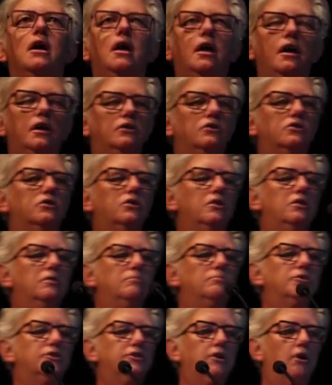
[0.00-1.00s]
in
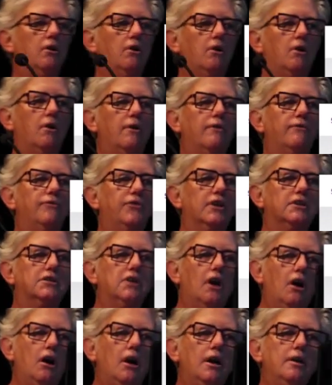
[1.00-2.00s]
terms of the
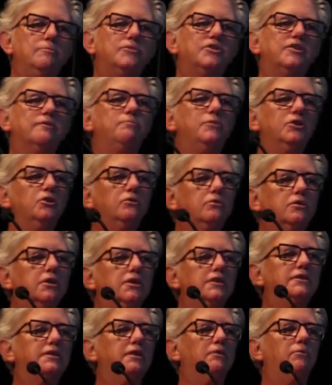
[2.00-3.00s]
types of
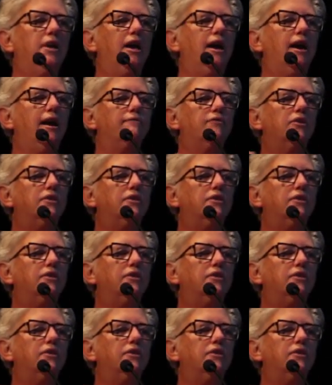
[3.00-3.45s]
buildings that we have,